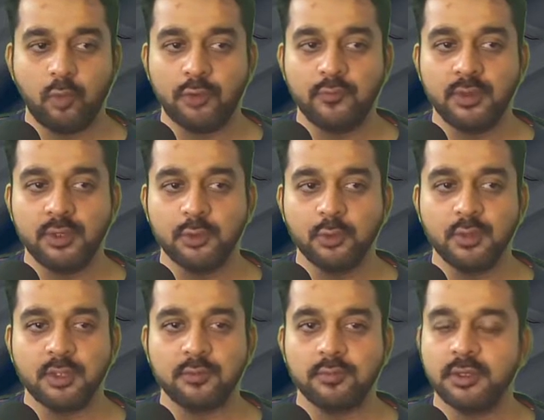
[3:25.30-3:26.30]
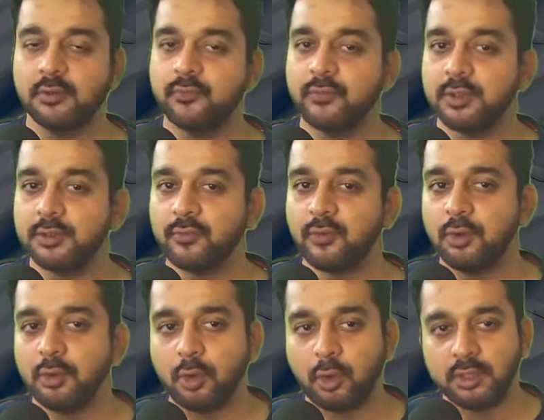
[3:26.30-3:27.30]
we'll do is we'll first of all
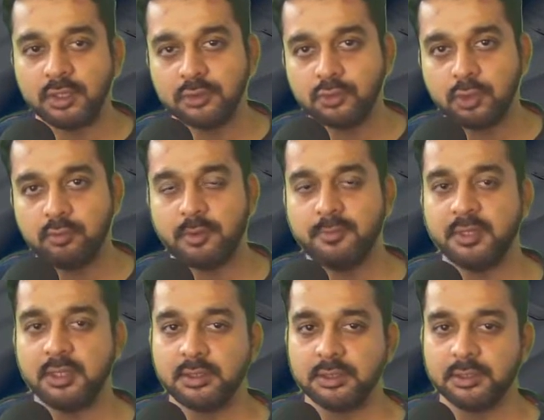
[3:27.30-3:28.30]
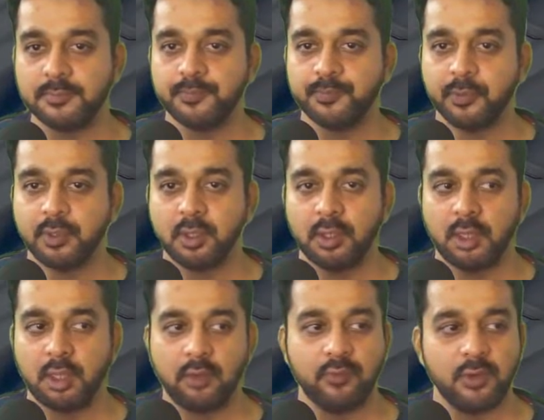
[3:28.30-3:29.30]
log into our website here,
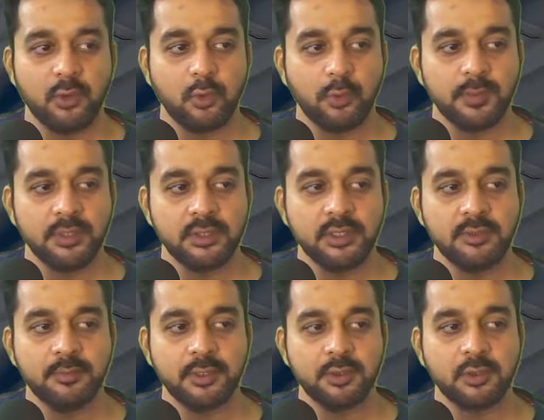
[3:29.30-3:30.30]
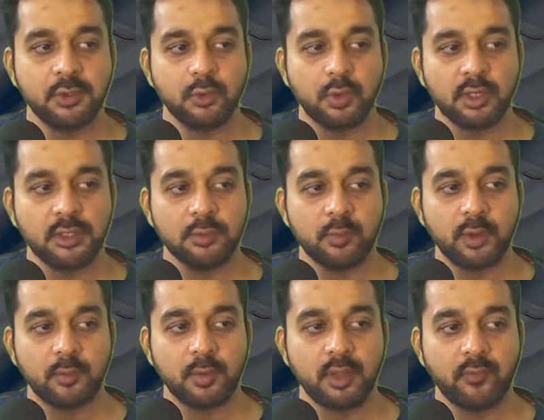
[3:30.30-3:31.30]
and we'll open these particular URLs
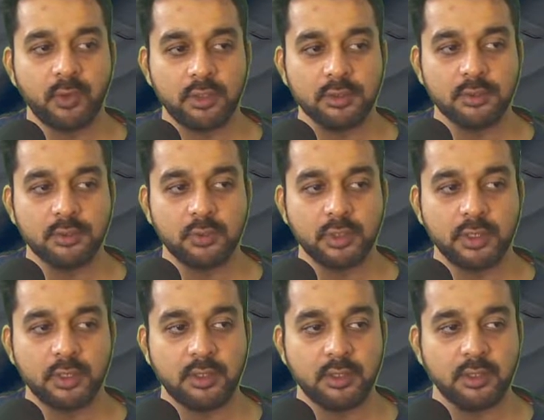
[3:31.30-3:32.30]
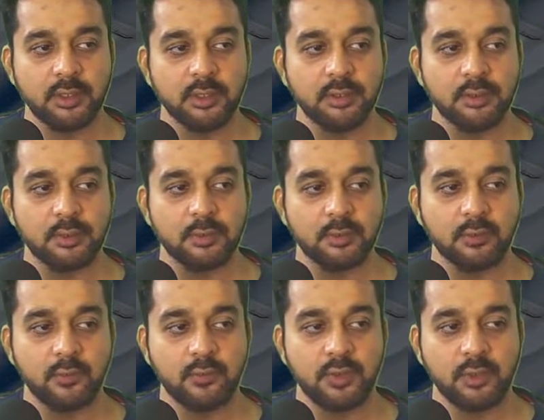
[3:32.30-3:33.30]
one by one. Okay, so
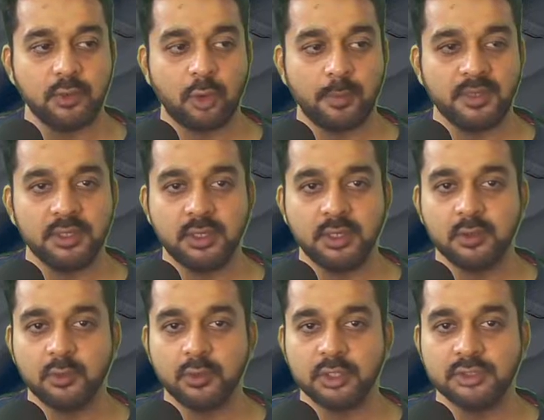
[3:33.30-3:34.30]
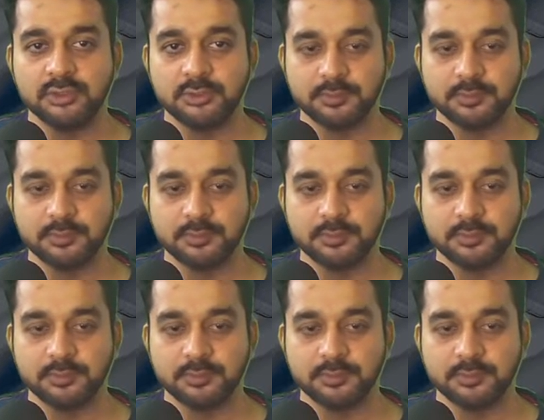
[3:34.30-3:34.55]
we'll copy the link location